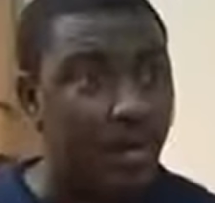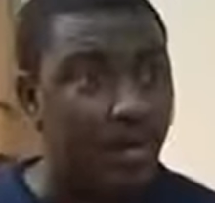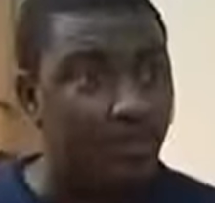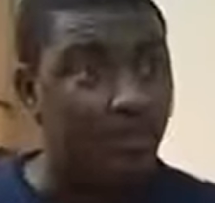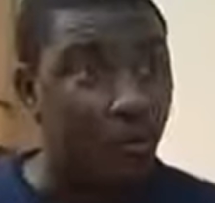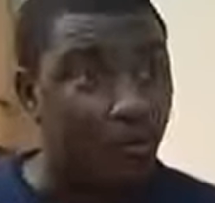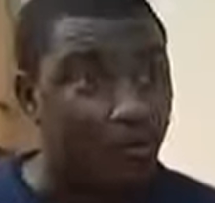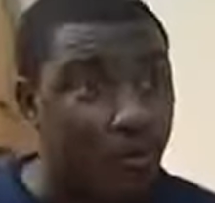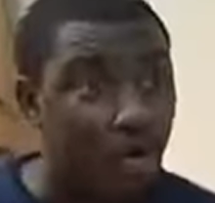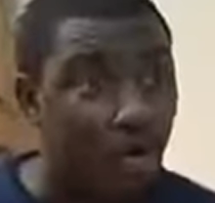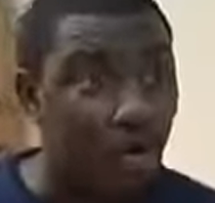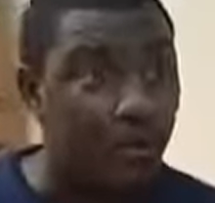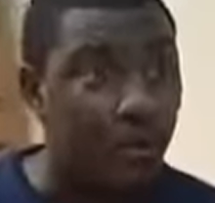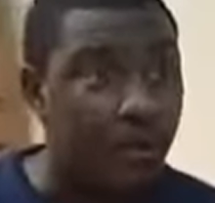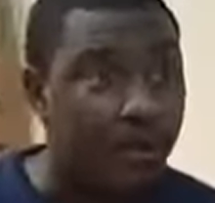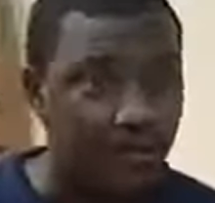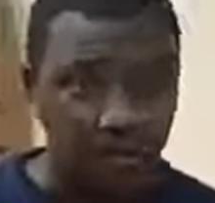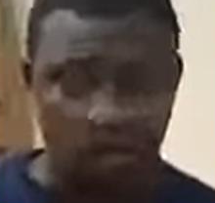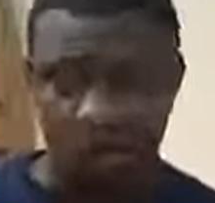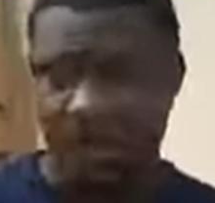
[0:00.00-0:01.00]
But after we got
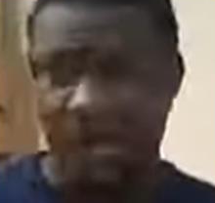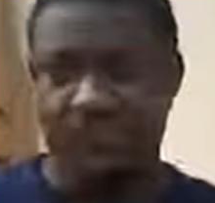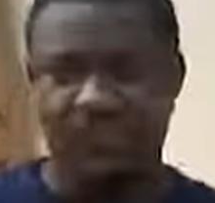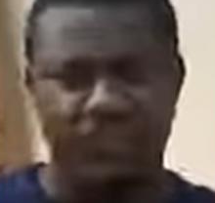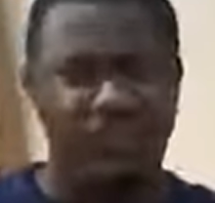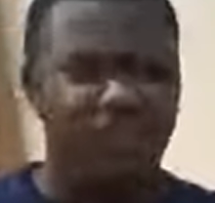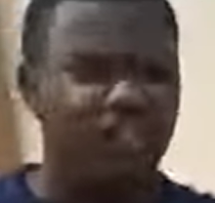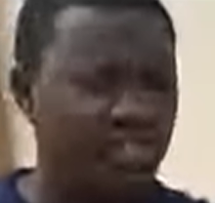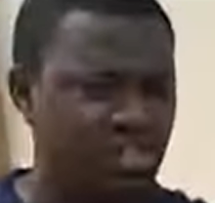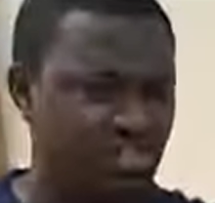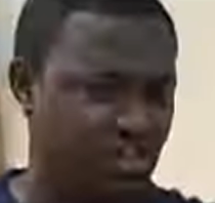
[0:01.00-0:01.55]
married, what, everything just